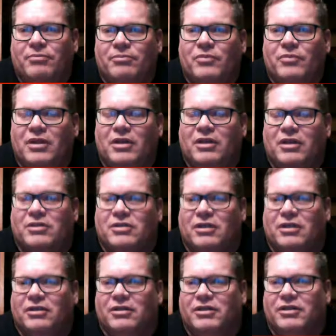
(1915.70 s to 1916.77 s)
There's a
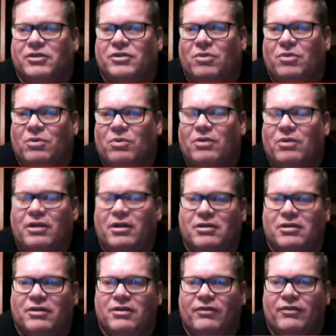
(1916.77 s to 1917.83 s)
little discord. There's a
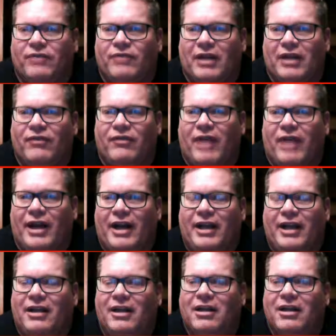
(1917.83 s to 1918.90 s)
little
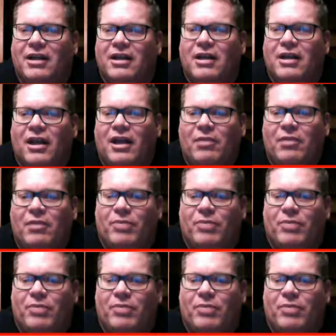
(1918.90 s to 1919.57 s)
infighting, but